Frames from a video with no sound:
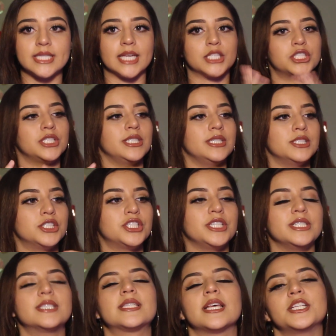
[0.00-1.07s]
Like
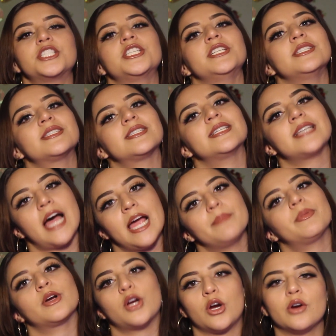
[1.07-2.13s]
she's the
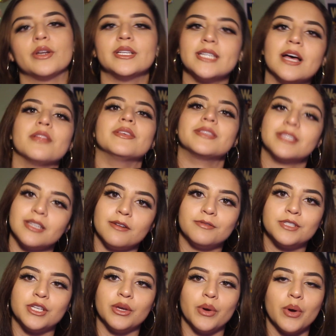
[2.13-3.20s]
type of girl to tell this stuff
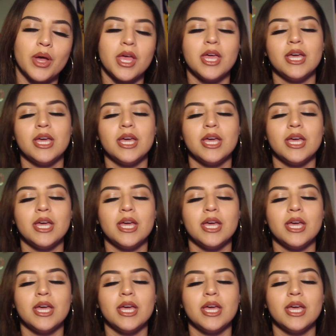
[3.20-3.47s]
too.